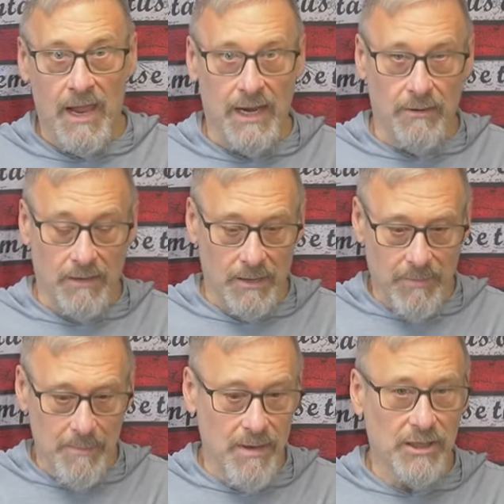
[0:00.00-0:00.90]
And, and
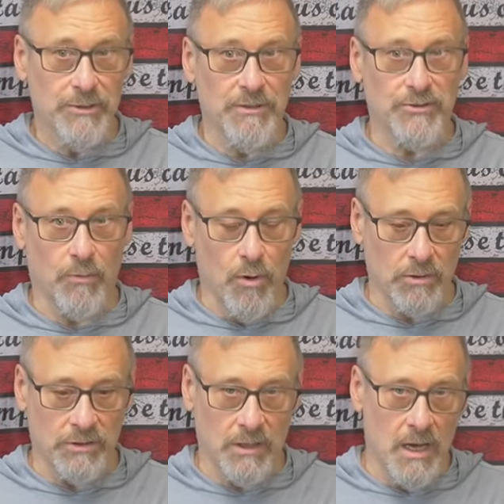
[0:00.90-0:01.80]
my measurements were
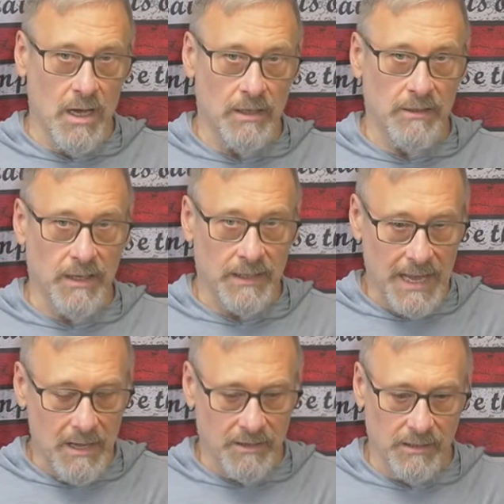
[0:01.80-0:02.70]
all done and
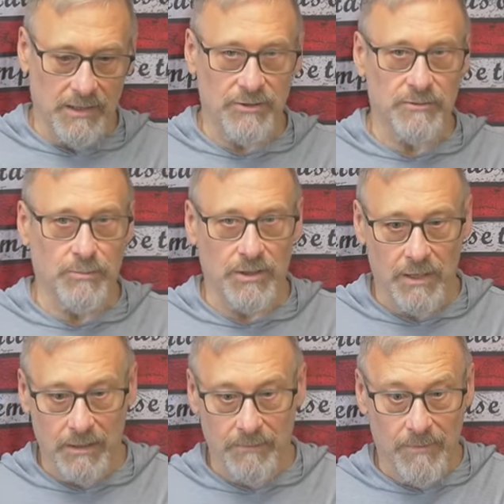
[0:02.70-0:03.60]
calculations were
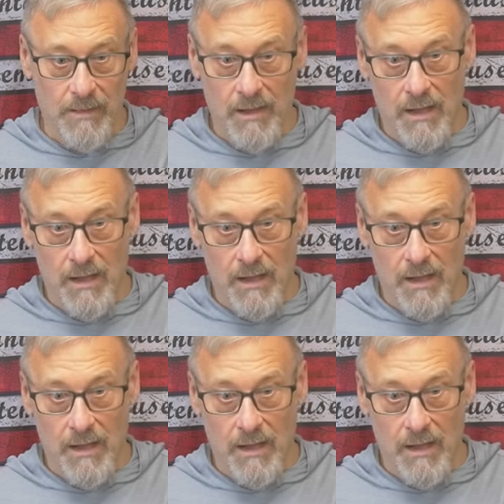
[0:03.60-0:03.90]
done,